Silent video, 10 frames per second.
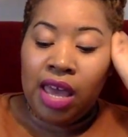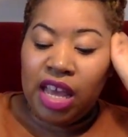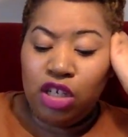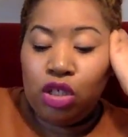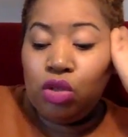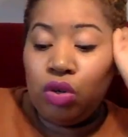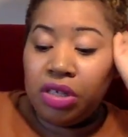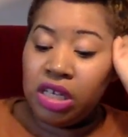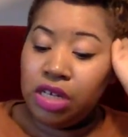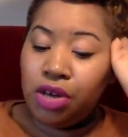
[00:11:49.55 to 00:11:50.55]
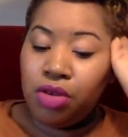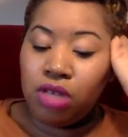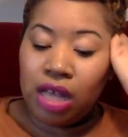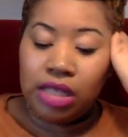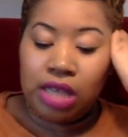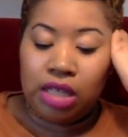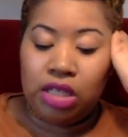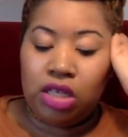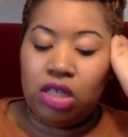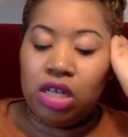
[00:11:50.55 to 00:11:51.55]
It's your ego that
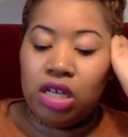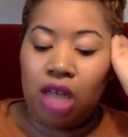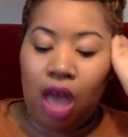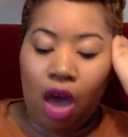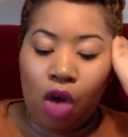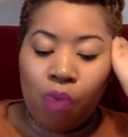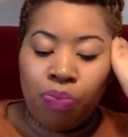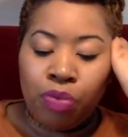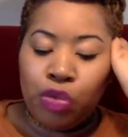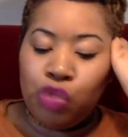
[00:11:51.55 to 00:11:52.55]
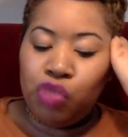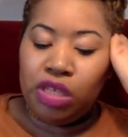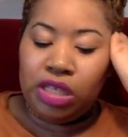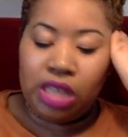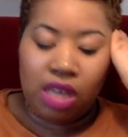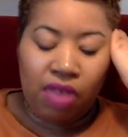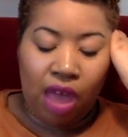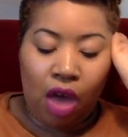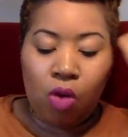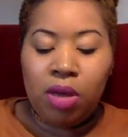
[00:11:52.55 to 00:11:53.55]
says to need help, to receive
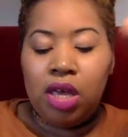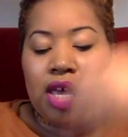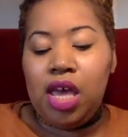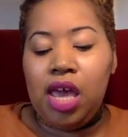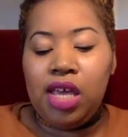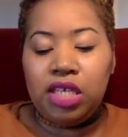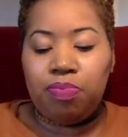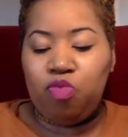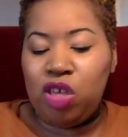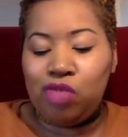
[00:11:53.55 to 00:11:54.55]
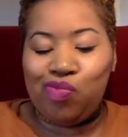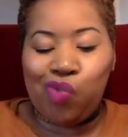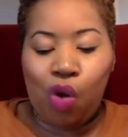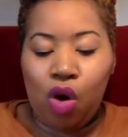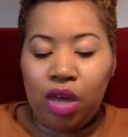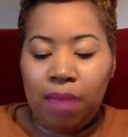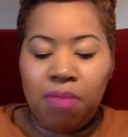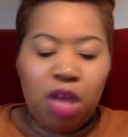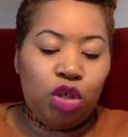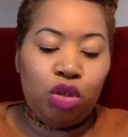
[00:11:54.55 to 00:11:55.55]
help is wrong. It
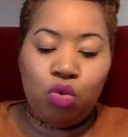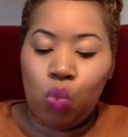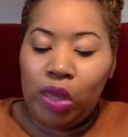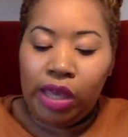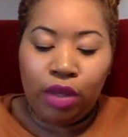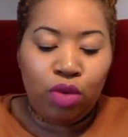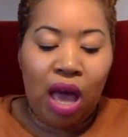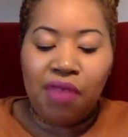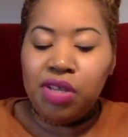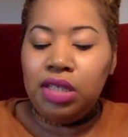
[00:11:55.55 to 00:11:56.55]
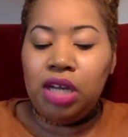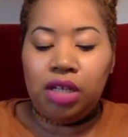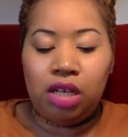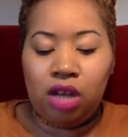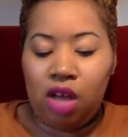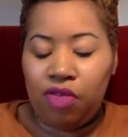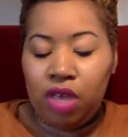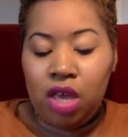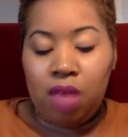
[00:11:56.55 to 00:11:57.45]
makes you weak. You haven't done enough.